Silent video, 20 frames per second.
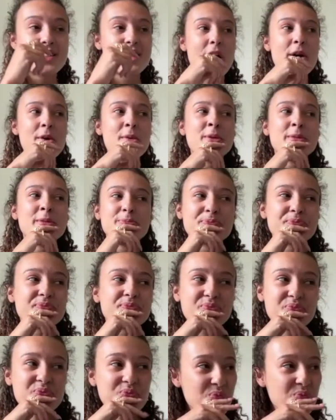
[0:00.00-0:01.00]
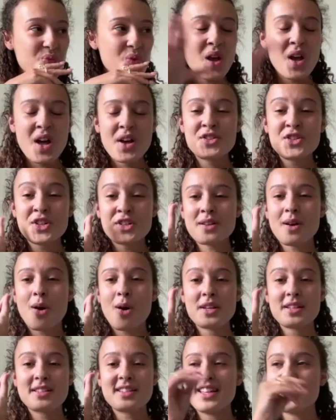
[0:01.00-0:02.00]
So just
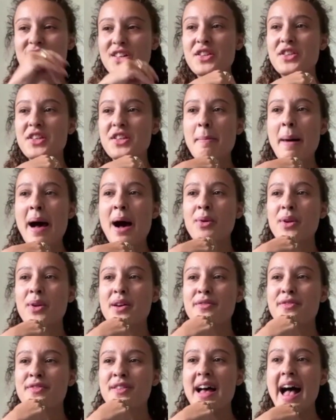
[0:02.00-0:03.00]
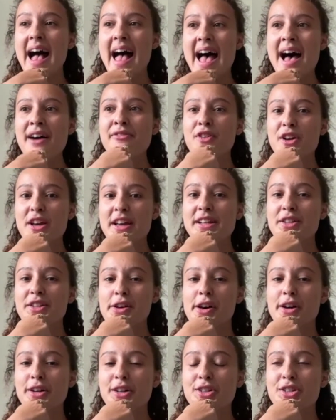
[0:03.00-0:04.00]
honestly, the amount of effort it
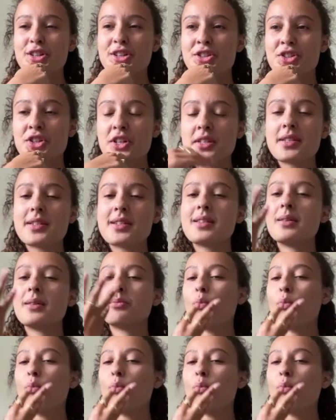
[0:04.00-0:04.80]
took to just